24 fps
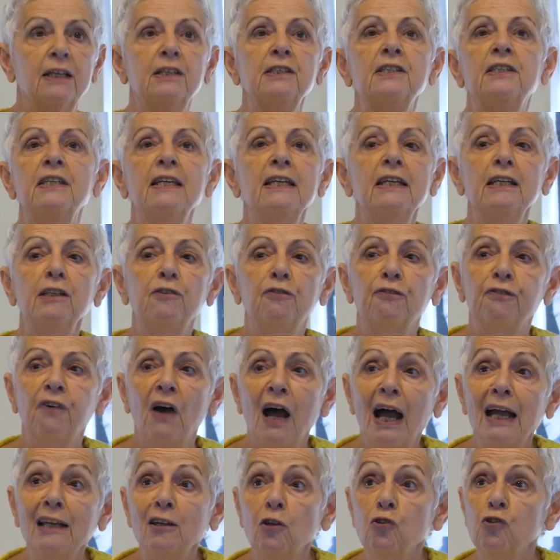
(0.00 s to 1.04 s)
Indeed,
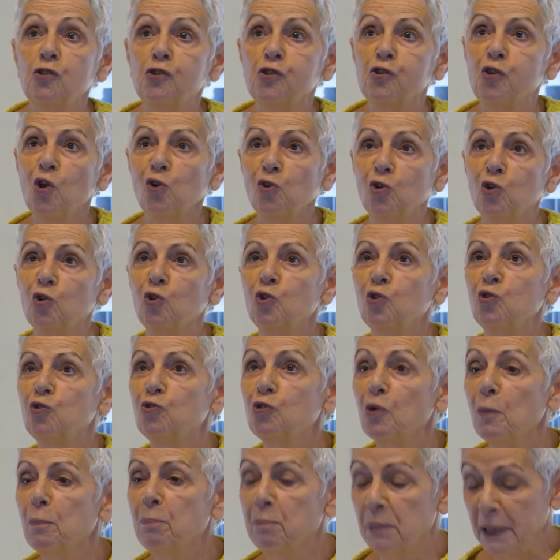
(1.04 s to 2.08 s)
Philo's so called
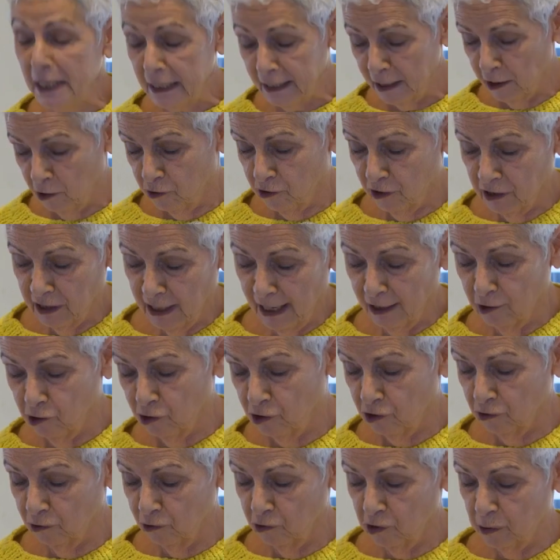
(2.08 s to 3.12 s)
rabbinic
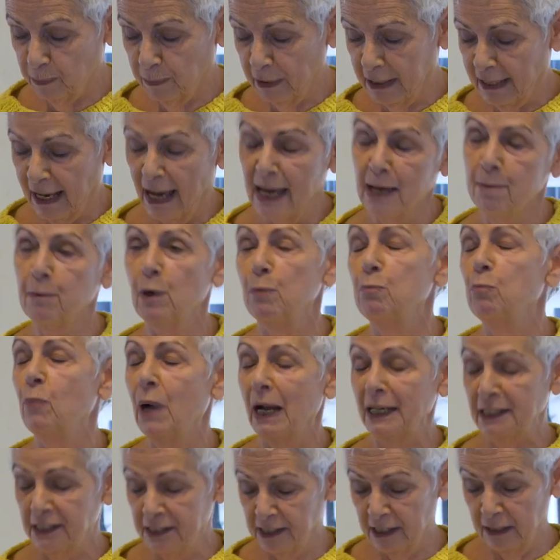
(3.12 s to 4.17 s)
credentials became a
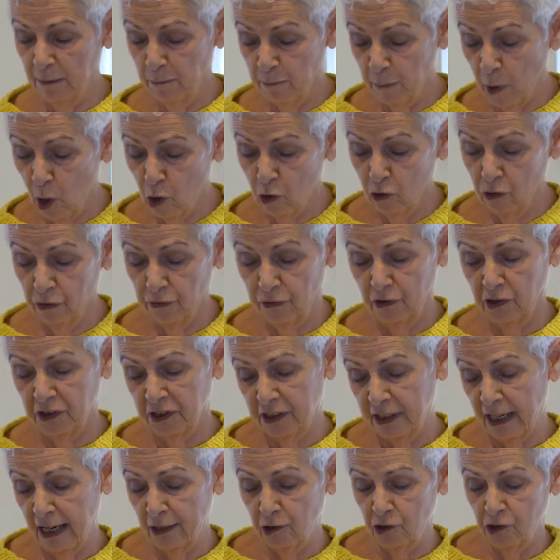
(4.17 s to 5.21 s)
mighty bone of
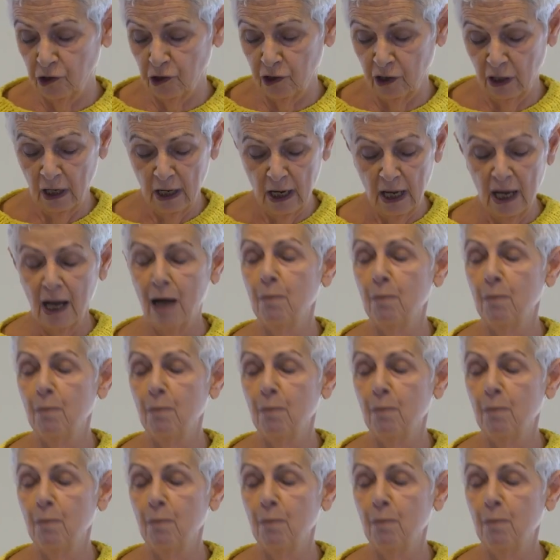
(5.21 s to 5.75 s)
contention